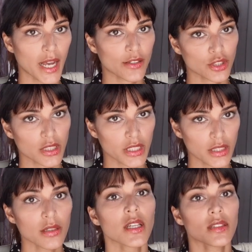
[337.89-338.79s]

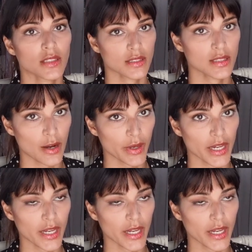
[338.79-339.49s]
actually this is how it